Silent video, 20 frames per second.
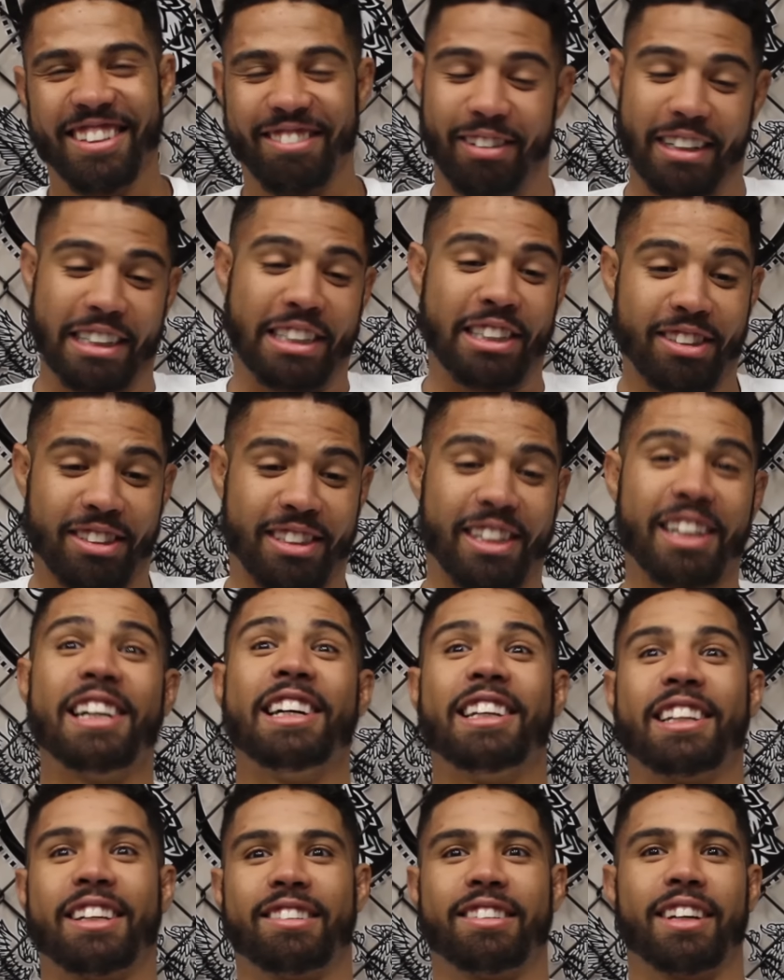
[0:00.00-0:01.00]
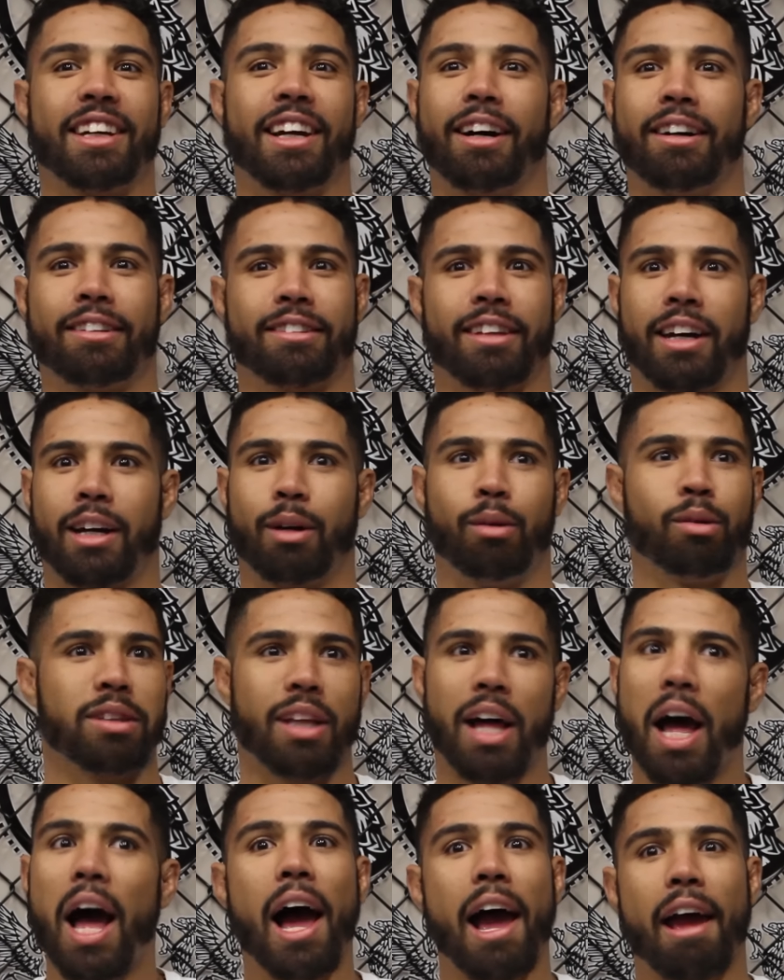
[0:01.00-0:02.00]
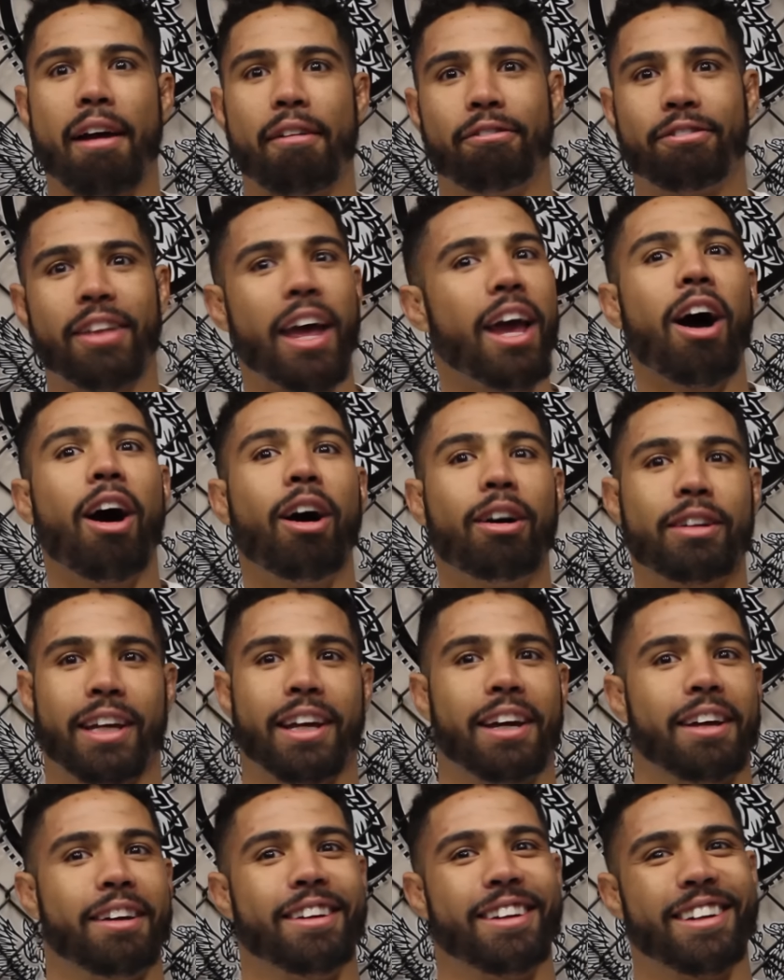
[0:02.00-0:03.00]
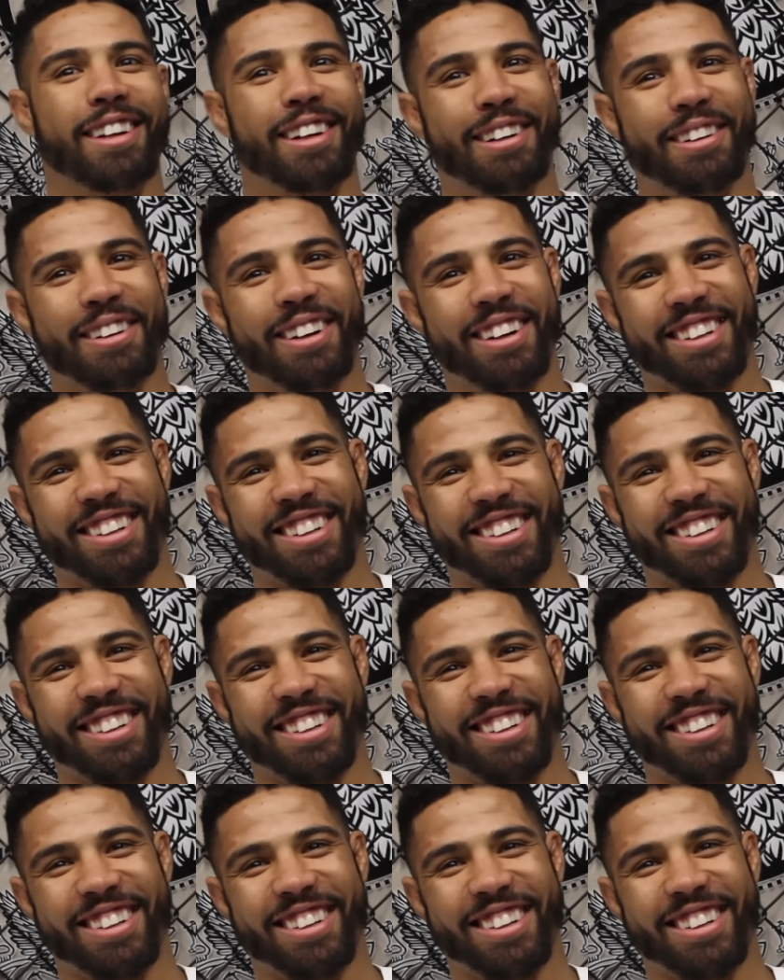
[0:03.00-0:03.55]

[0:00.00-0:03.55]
Which is good, because they all thought it was live. They all did, you know?